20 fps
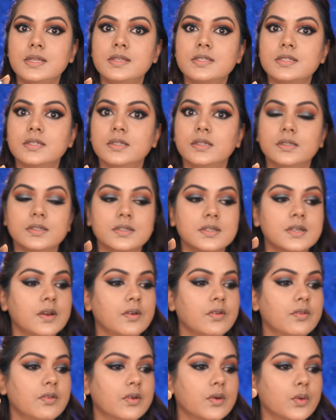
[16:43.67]
it's a
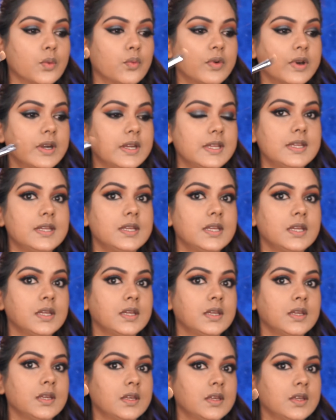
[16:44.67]
very
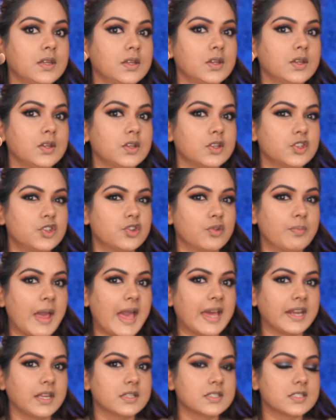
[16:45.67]

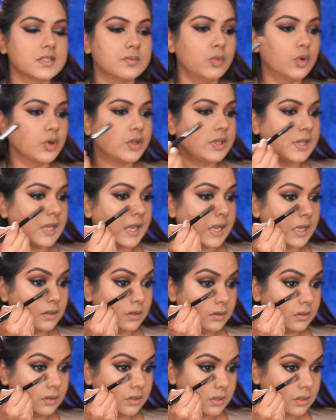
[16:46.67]
dramatic smoky eye
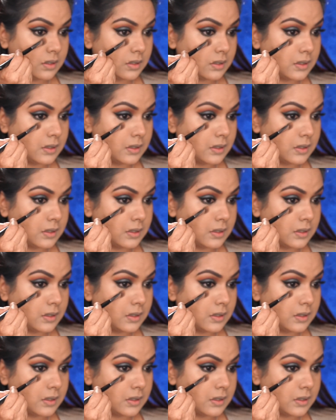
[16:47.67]
look,